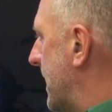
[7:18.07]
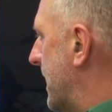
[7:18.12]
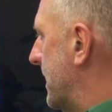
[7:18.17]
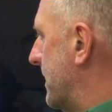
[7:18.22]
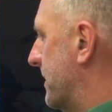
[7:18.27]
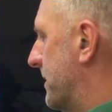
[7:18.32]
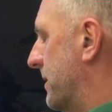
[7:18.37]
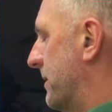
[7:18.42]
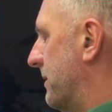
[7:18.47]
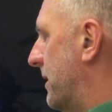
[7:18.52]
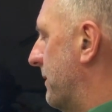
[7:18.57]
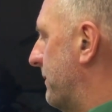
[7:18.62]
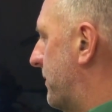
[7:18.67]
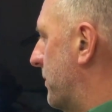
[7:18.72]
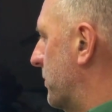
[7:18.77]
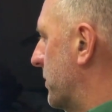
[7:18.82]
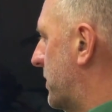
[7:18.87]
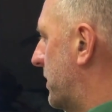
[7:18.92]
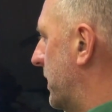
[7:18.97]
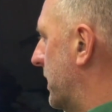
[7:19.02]
and
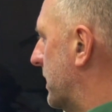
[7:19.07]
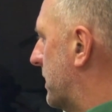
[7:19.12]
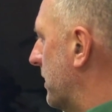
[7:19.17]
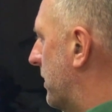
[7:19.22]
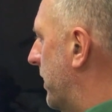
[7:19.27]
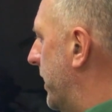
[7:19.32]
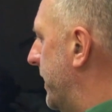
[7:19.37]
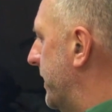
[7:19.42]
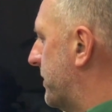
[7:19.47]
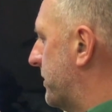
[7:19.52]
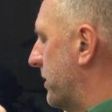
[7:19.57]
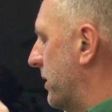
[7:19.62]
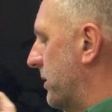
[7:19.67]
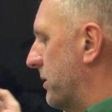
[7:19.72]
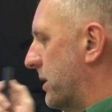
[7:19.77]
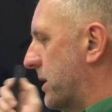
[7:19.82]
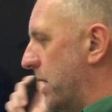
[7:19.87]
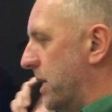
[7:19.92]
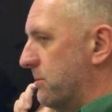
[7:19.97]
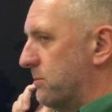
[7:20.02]
unfortunately it died, so
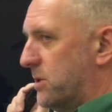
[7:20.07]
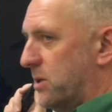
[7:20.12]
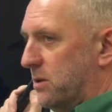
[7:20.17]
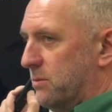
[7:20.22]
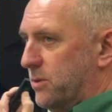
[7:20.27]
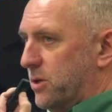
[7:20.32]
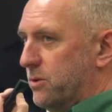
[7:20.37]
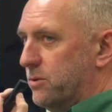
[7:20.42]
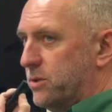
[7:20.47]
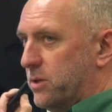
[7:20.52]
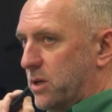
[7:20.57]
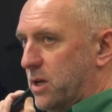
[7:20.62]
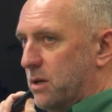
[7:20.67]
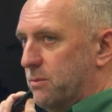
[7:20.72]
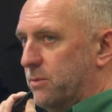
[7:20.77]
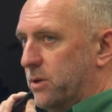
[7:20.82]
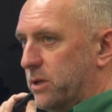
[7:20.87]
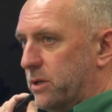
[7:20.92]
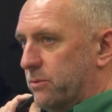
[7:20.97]
it came to the museum,